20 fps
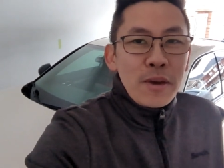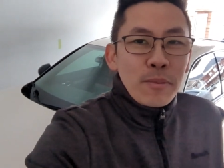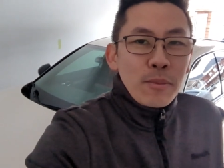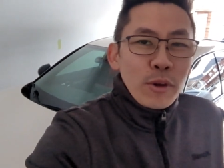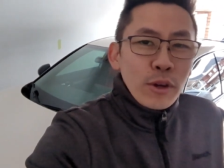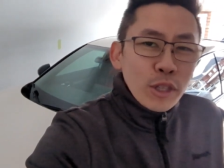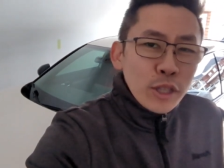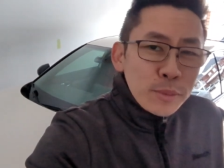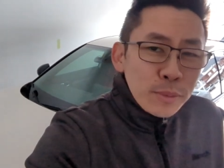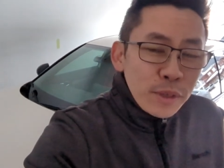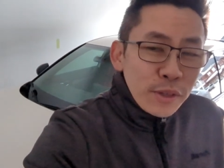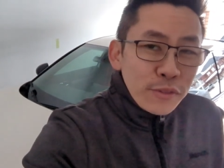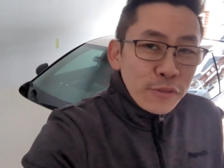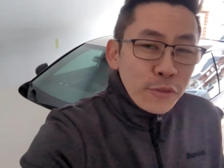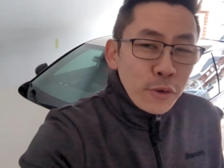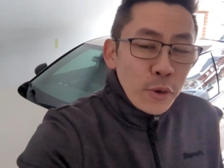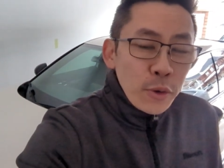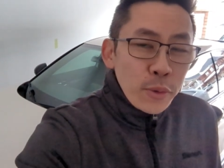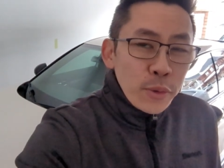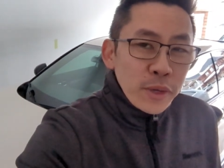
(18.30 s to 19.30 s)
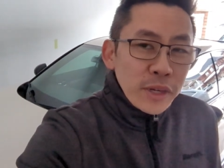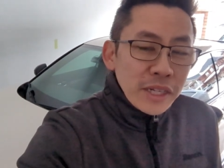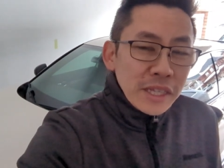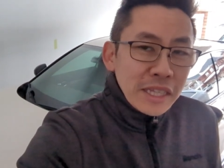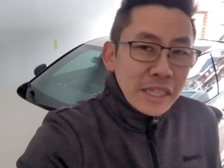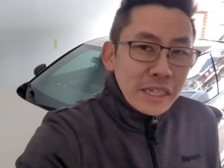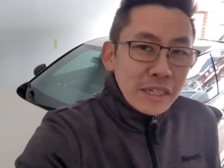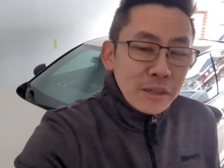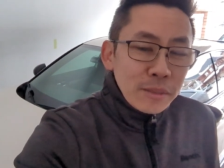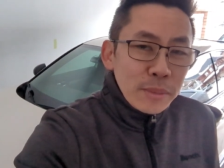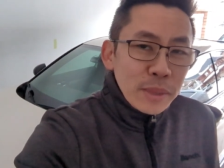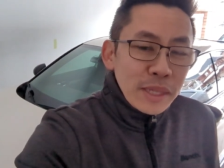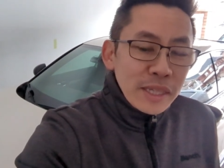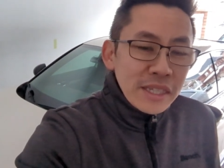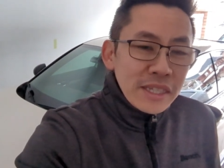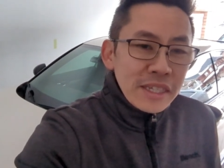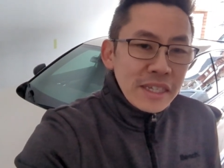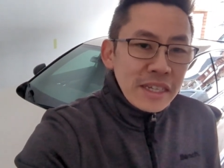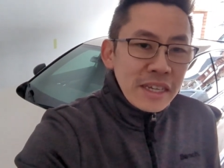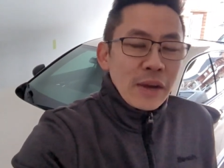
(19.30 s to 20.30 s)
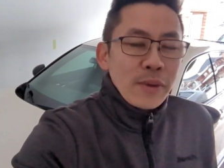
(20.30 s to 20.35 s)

push me forward a little bit.